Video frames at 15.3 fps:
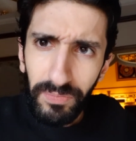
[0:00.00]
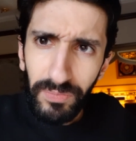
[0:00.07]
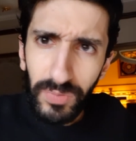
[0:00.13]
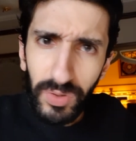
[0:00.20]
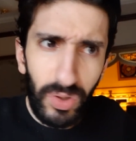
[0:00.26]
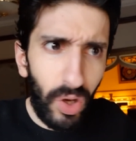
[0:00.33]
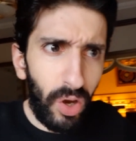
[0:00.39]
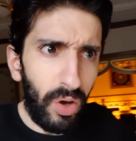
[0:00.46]

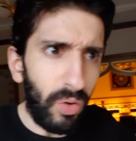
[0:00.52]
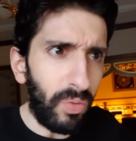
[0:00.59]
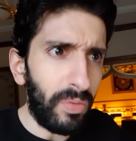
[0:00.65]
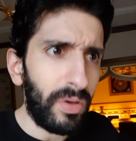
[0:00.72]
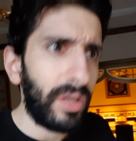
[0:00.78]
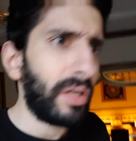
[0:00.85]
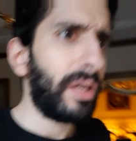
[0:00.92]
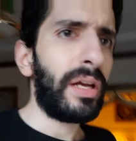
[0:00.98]
So
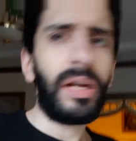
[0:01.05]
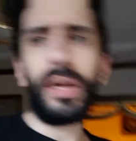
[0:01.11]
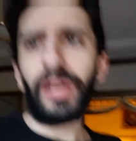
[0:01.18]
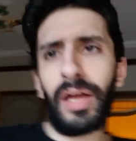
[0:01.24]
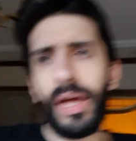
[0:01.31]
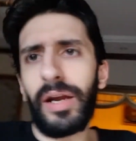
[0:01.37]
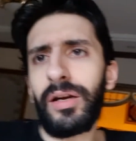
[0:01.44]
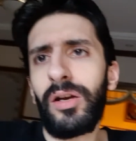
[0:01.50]

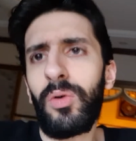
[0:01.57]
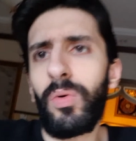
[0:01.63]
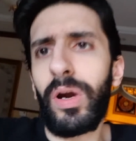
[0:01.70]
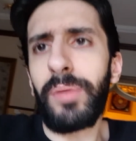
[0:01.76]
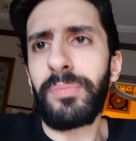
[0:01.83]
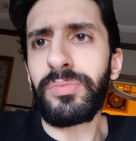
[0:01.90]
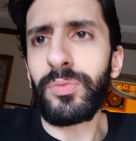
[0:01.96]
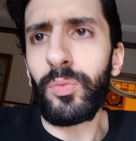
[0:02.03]
I don't know where
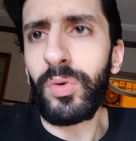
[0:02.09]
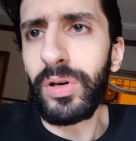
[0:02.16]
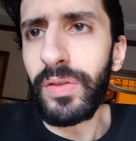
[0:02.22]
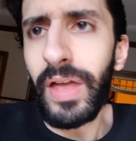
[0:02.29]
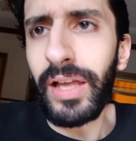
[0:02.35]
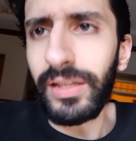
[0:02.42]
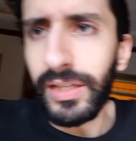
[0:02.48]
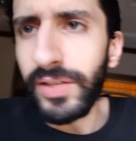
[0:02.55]
I'm where
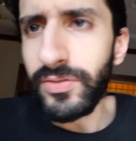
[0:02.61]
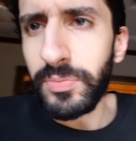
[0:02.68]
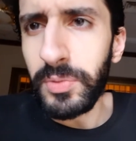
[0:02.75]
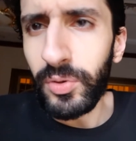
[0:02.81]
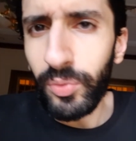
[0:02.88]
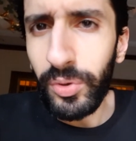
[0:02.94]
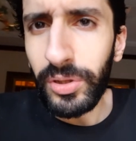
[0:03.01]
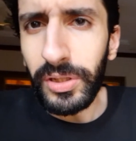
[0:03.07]
that leaves me,
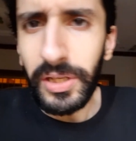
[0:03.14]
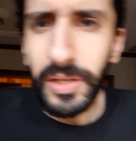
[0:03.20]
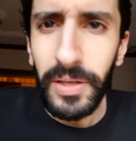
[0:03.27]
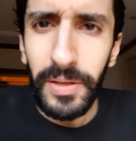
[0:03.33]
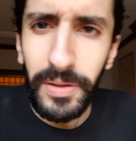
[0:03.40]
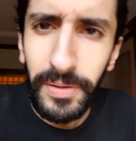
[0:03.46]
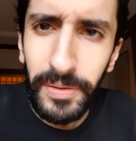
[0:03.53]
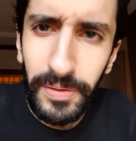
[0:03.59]
really.
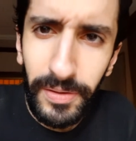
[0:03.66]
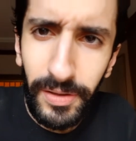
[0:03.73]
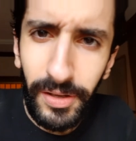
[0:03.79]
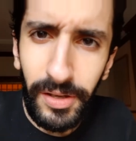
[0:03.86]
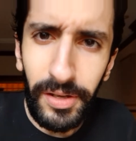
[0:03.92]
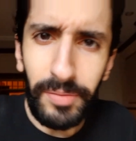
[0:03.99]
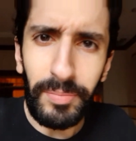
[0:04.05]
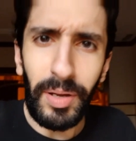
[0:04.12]

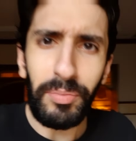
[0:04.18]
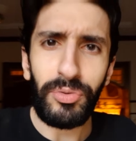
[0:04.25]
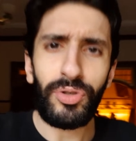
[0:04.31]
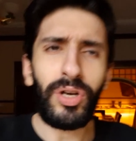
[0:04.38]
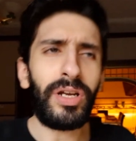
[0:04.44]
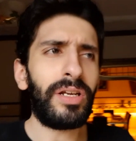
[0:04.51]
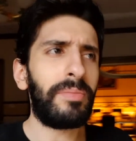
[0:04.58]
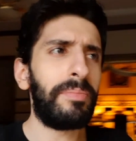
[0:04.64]
Um, I'm
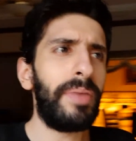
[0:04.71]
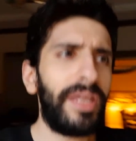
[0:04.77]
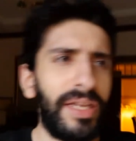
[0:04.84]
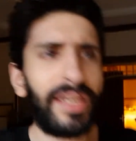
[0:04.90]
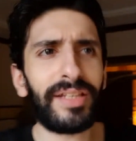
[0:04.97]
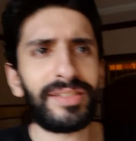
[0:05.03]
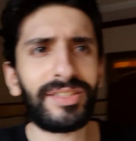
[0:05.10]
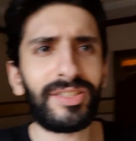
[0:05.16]
trying to
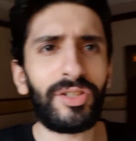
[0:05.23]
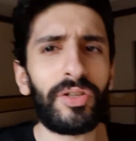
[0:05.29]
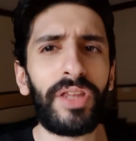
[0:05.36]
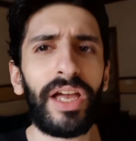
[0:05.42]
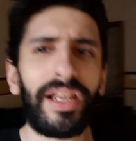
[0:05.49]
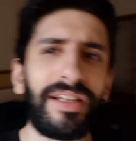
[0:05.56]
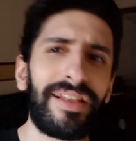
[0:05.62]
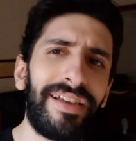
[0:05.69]
make it so
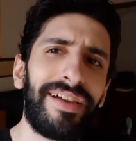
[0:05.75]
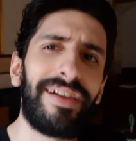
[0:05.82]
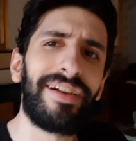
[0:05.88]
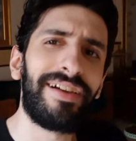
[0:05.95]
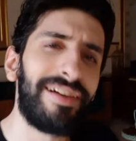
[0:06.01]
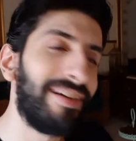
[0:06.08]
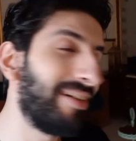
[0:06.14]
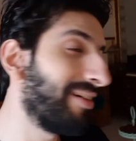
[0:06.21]
that,
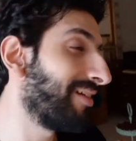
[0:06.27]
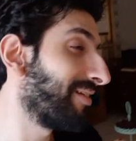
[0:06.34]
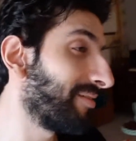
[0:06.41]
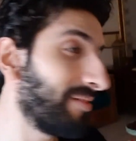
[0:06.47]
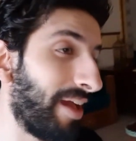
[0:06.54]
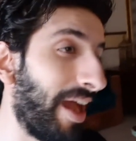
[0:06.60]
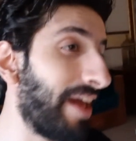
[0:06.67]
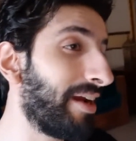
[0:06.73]

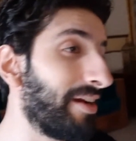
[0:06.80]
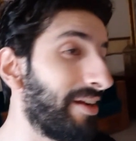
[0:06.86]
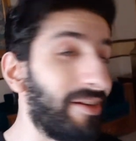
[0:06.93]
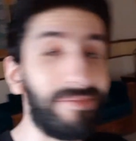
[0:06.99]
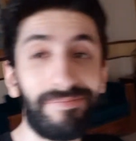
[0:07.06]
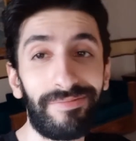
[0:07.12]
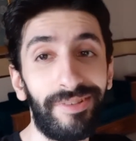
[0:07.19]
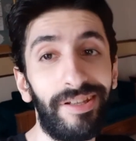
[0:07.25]
I don't know.
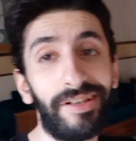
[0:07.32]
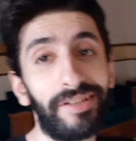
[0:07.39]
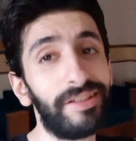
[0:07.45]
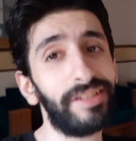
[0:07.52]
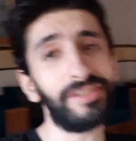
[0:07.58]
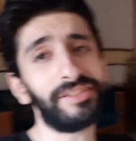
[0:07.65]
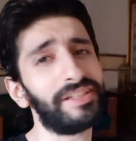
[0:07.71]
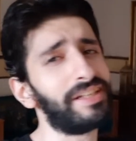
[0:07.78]
Look,
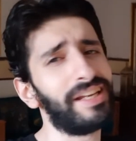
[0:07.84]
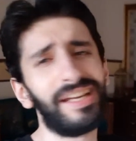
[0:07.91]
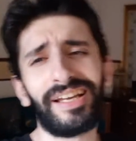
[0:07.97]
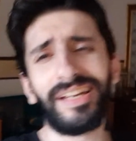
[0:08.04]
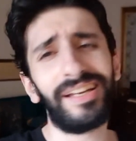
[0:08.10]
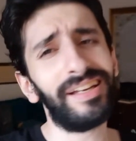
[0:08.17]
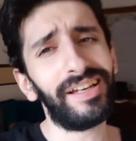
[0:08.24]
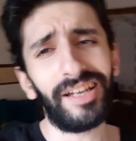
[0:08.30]
listen,
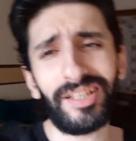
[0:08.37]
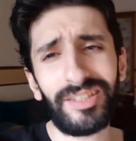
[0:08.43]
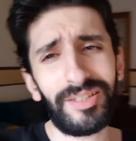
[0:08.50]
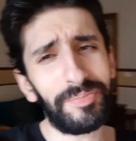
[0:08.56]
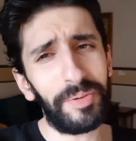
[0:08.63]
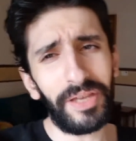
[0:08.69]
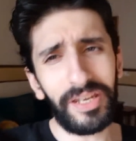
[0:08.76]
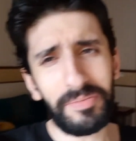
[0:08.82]
it's a
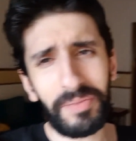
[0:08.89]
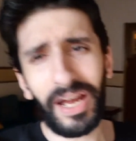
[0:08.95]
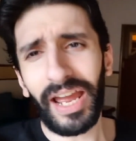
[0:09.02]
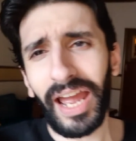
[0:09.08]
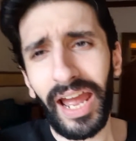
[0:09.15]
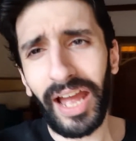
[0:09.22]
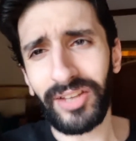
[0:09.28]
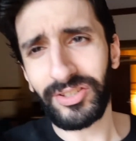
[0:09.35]
pain in my
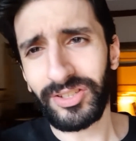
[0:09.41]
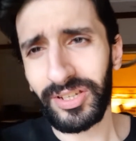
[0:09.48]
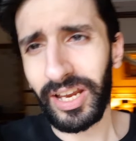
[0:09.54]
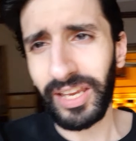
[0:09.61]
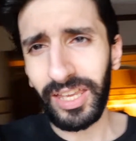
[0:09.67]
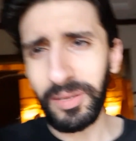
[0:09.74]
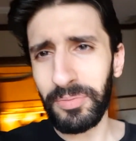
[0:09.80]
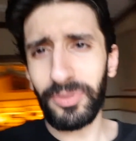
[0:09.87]
ass. I
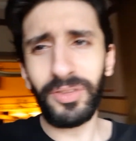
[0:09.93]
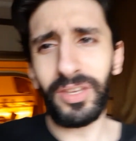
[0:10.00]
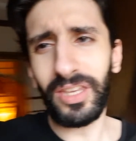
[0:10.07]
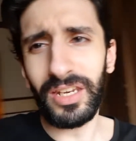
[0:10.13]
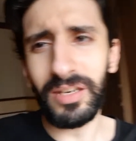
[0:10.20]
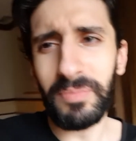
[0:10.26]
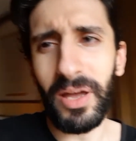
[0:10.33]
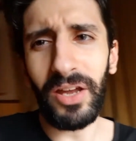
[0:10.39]
keep
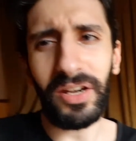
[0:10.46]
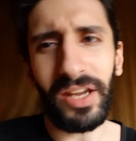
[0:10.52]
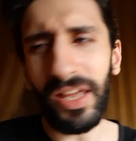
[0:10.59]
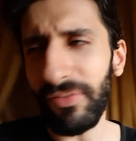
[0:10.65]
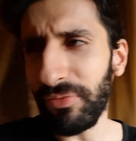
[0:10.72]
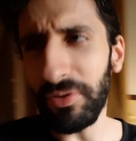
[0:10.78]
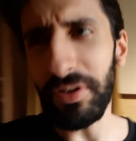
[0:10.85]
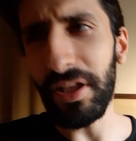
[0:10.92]
thinking about it
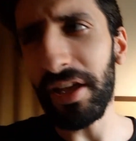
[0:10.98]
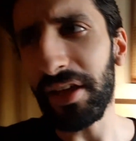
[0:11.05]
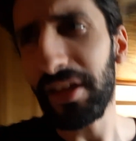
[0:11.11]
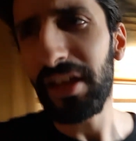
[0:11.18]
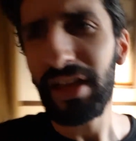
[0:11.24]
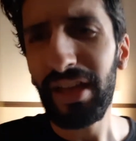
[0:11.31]
every day.